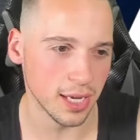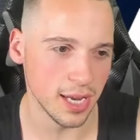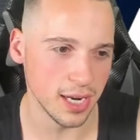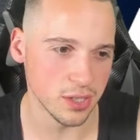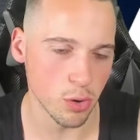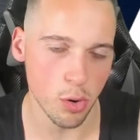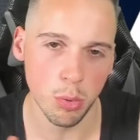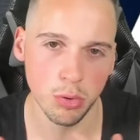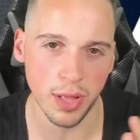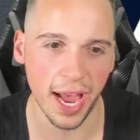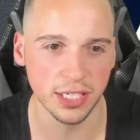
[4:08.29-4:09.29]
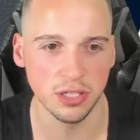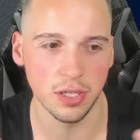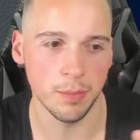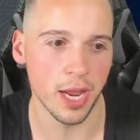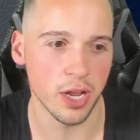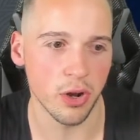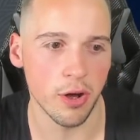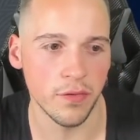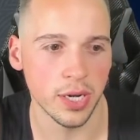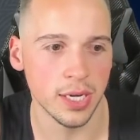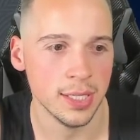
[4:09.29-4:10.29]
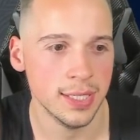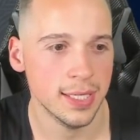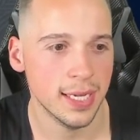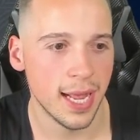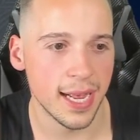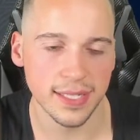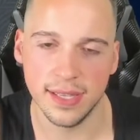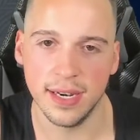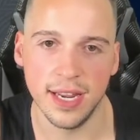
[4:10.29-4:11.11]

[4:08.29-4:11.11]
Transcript: Kings or we'll actually make an offer as the